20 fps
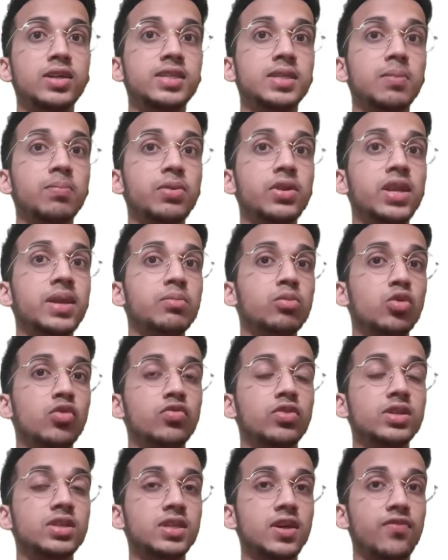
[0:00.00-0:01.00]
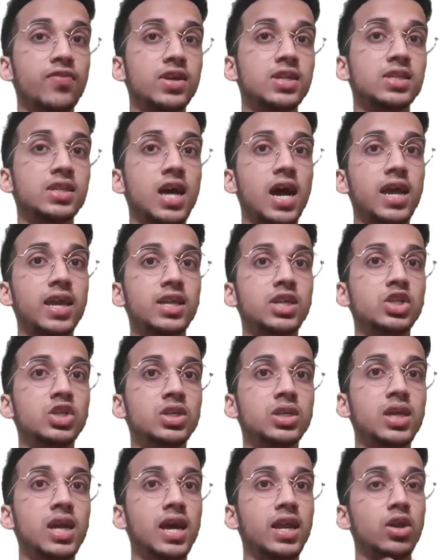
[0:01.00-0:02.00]
simply removed the suffix
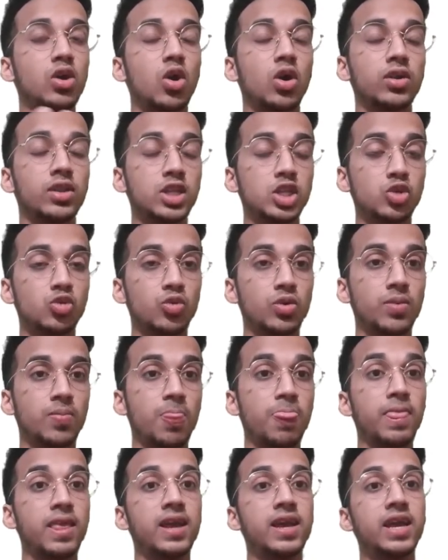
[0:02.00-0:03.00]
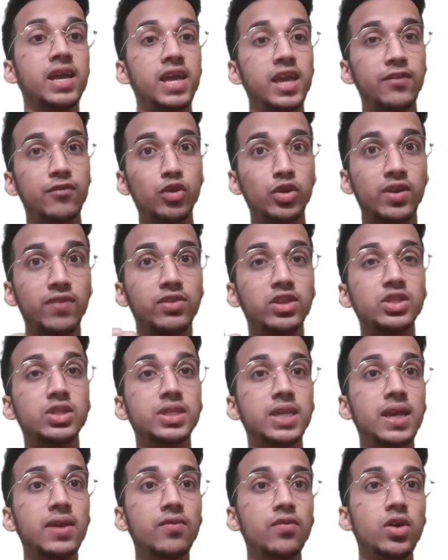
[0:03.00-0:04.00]
ing and got this word. If you give the
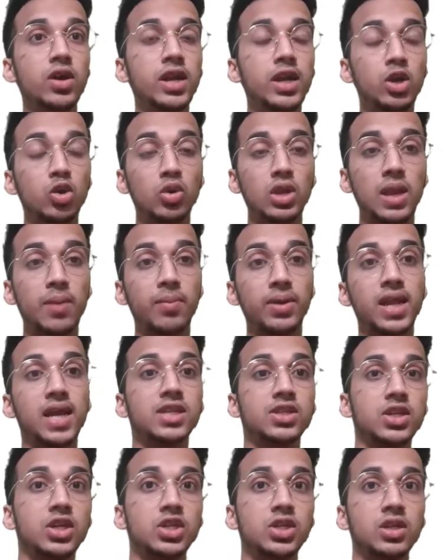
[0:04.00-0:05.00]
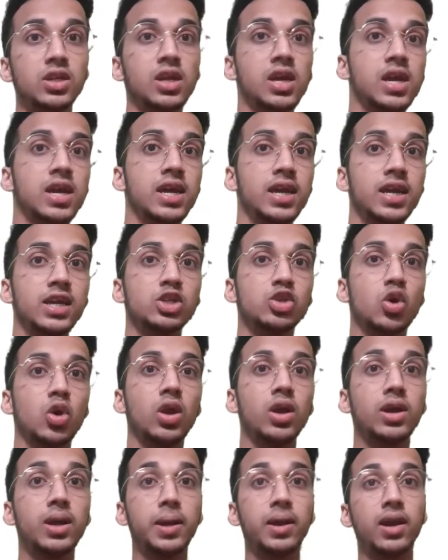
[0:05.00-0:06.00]
same word into lemmatization, it's
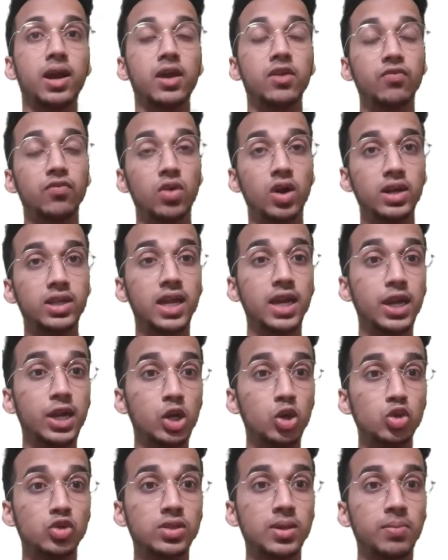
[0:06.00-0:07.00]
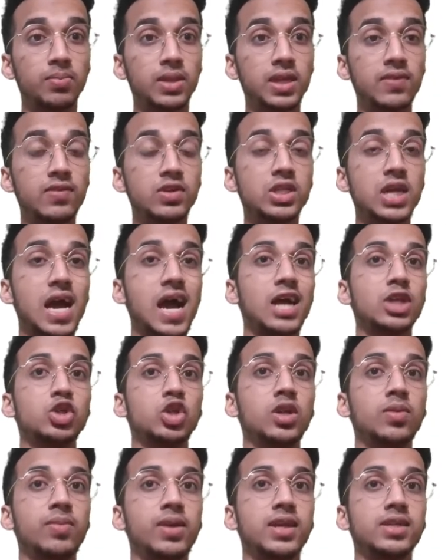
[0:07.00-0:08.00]
gonna convert that into something which
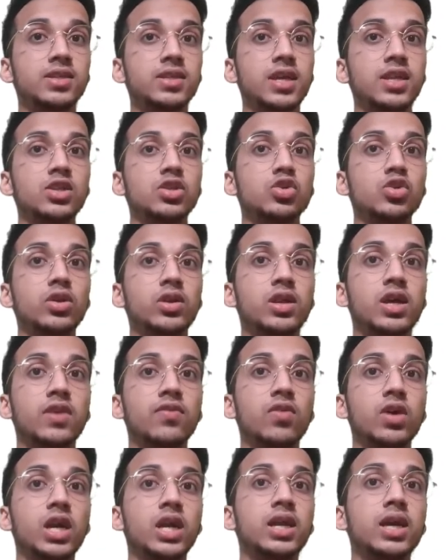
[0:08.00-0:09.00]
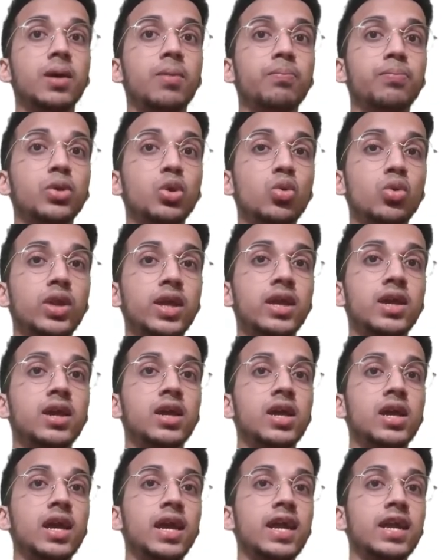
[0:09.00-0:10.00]
actually makes sense. So it converted computing
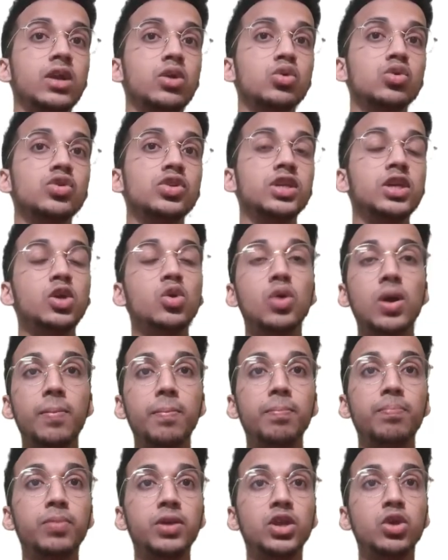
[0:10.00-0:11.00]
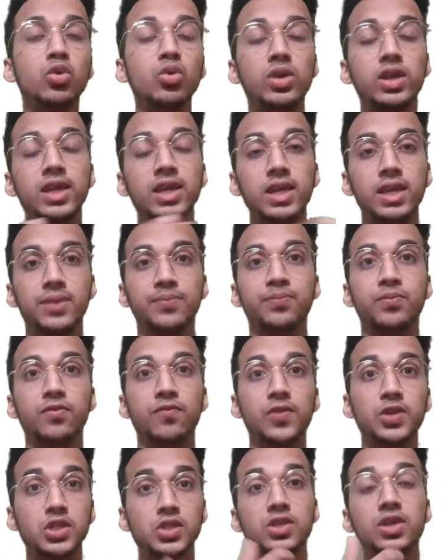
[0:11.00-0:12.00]
into cumpute,
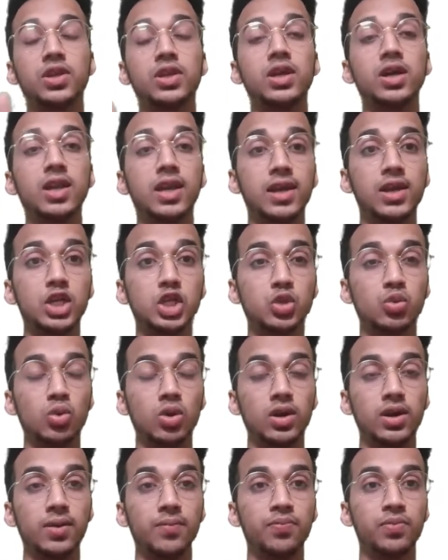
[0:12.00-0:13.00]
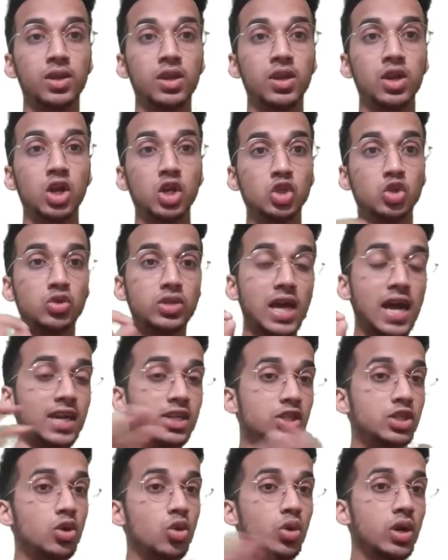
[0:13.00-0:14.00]
which is the real English word. So
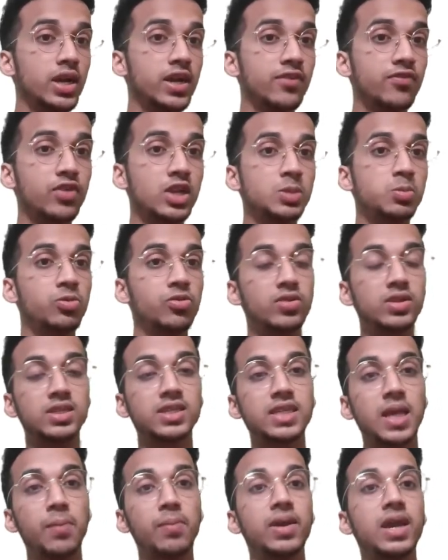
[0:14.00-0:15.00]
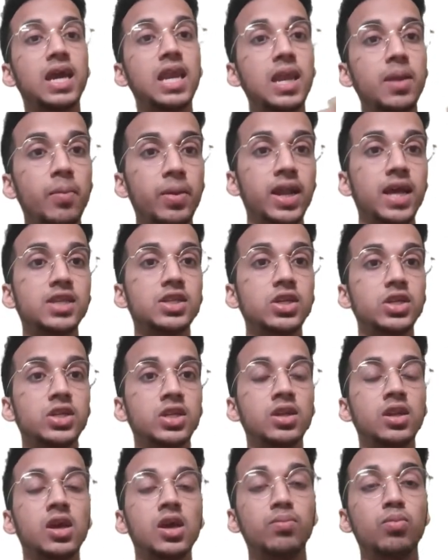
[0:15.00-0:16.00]
that's the only difference between stemming and
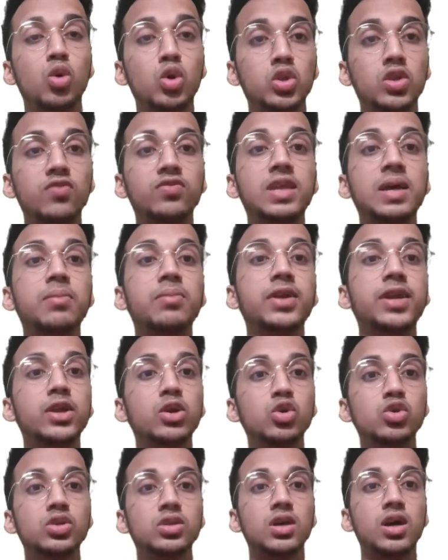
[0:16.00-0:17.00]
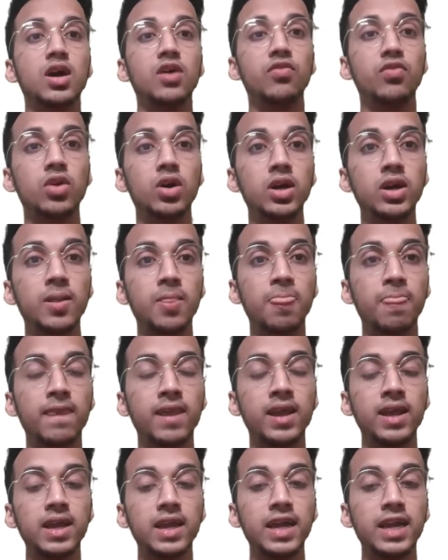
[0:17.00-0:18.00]
lemmatization. Both of them reduce a word
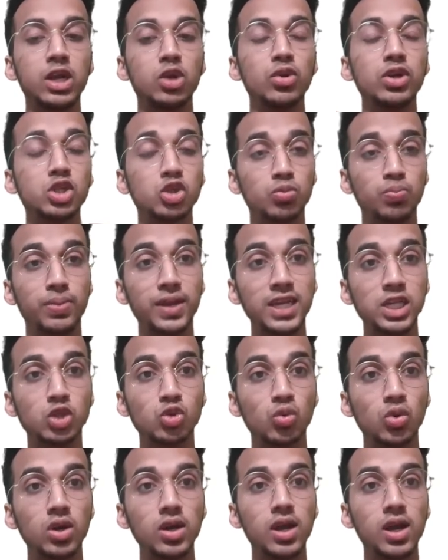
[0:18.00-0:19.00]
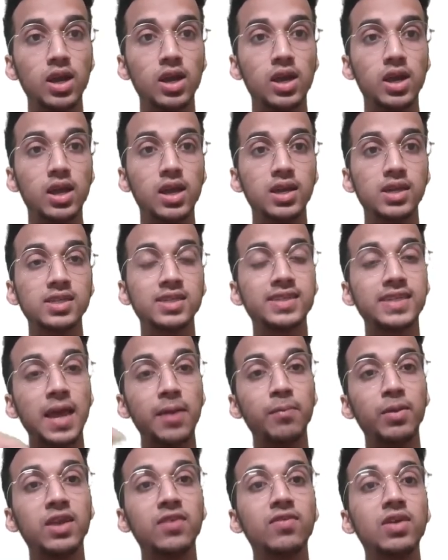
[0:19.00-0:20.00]
into its base word.
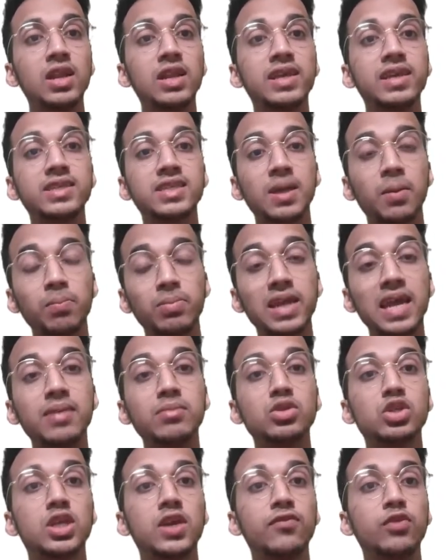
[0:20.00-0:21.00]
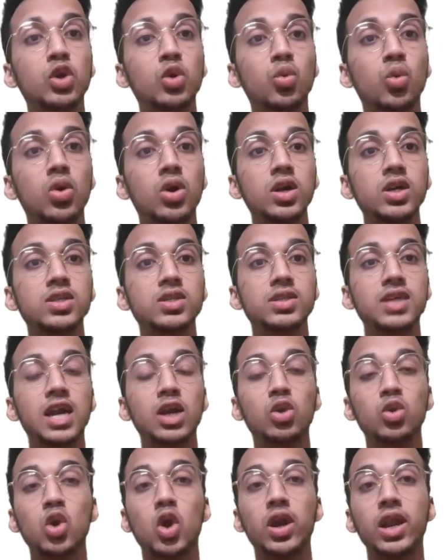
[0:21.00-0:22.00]
Stemming will sometimes give you words
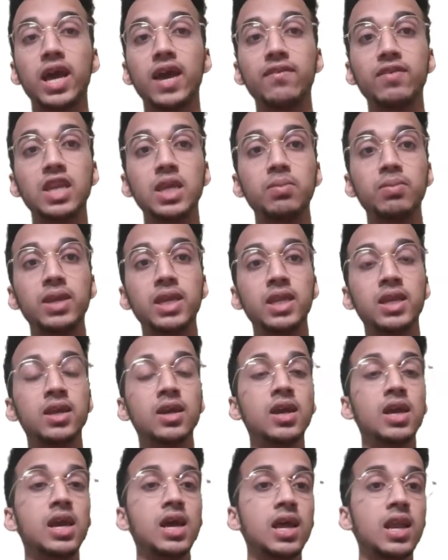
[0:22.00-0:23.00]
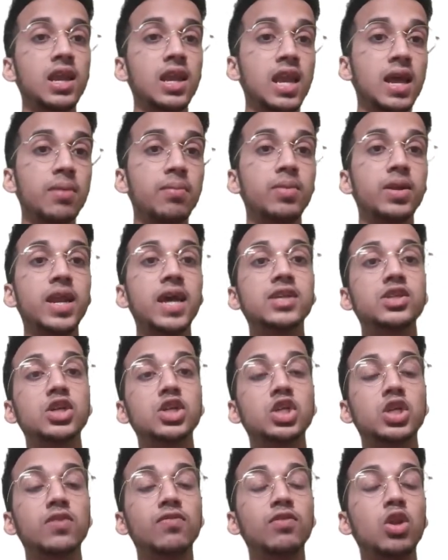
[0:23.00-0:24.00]
that do not have any meaning.
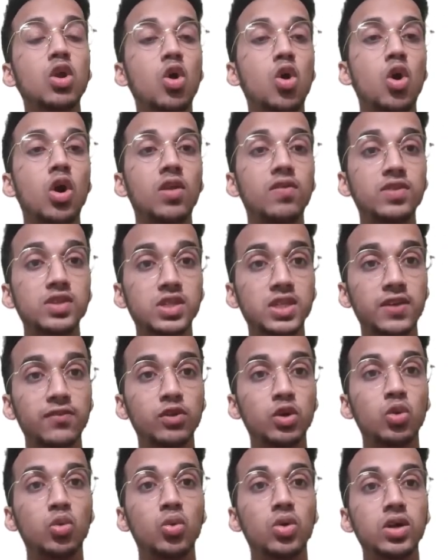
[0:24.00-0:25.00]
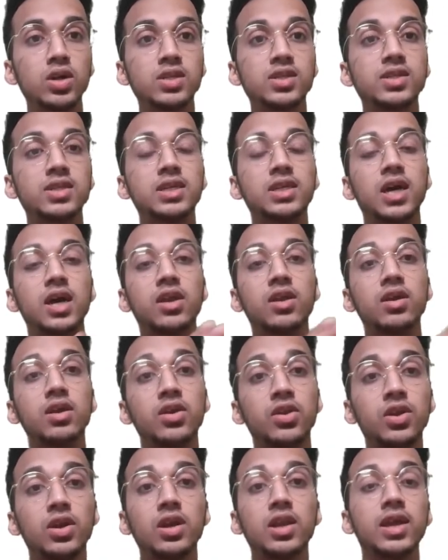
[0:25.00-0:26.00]
Lemmatization will always give you words that are
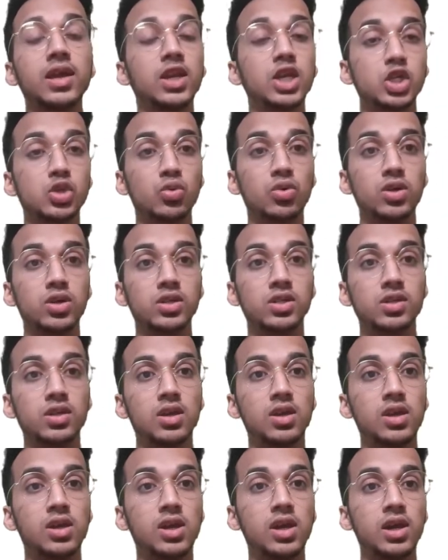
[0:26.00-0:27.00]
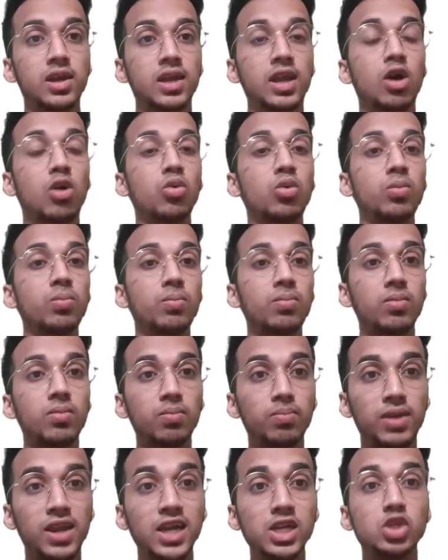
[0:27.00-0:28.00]
real English words. Now,
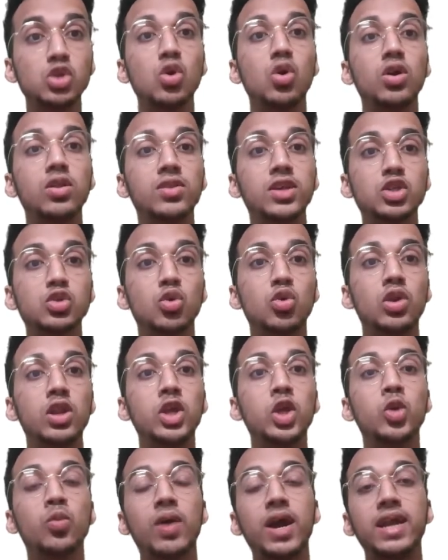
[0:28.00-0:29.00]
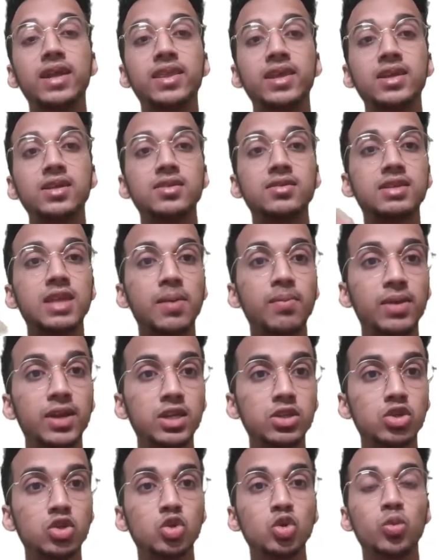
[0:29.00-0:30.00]
based on this only, you might think stemming
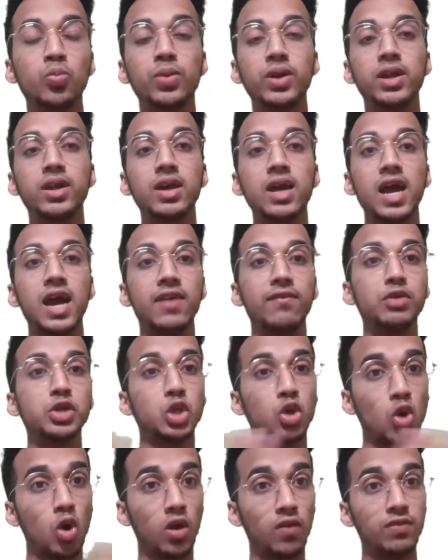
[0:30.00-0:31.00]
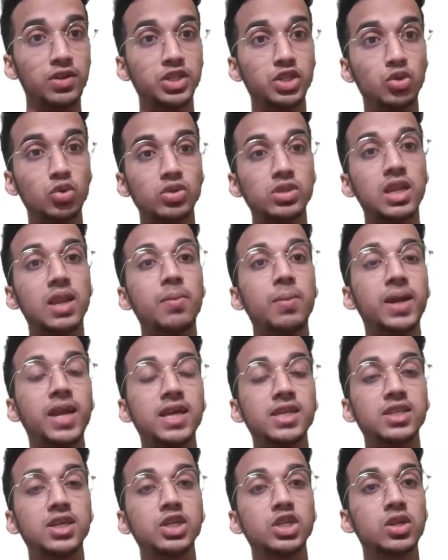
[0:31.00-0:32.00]
is stupid and we should always use
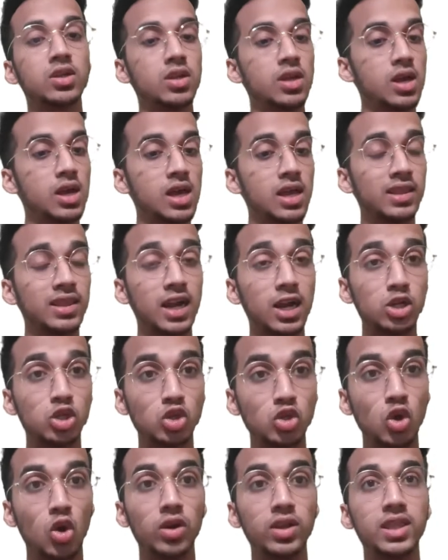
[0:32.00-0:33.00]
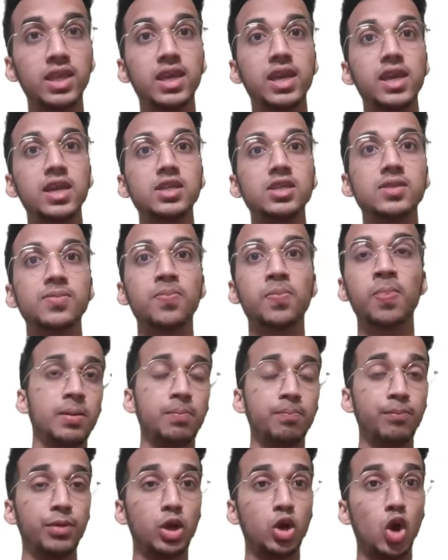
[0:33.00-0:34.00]
lemmatization. That's not the case.
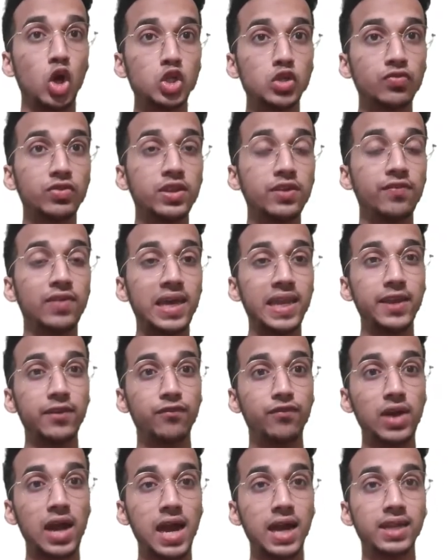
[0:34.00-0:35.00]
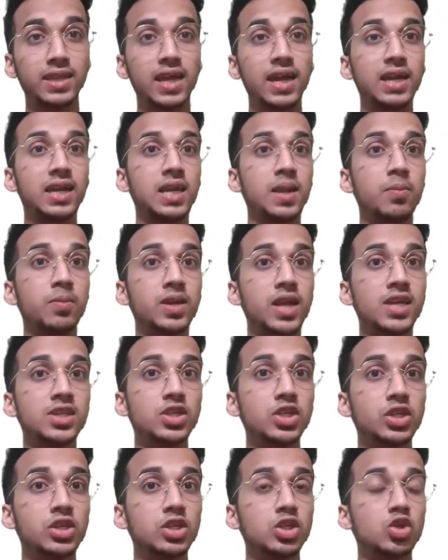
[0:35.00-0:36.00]
Because of the very fact that
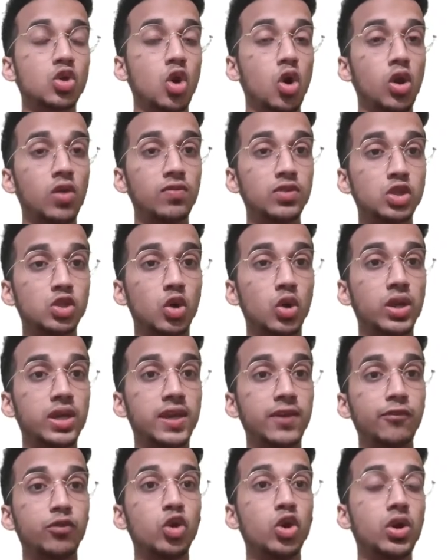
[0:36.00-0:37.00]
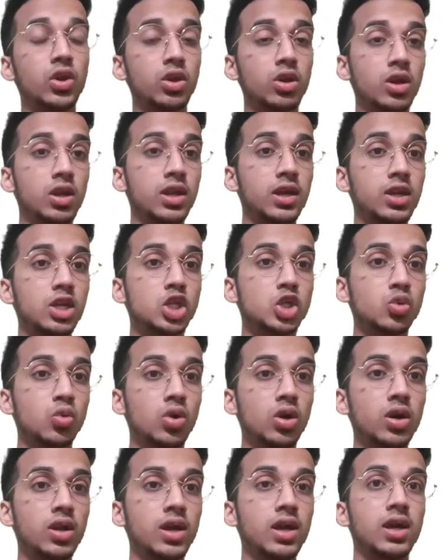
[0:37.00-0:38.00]
lemmatization is always going to give you a real English
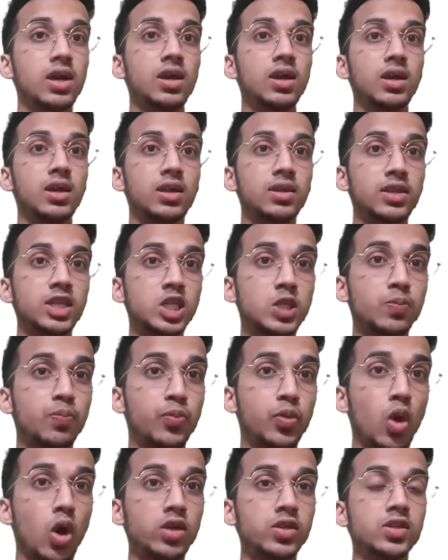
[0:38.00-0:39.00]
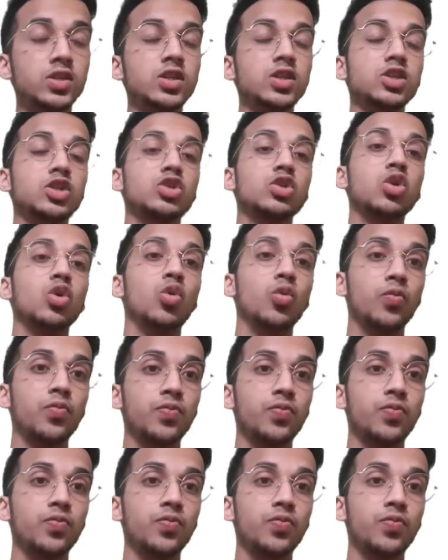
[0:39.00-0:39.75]
word, this process is slow,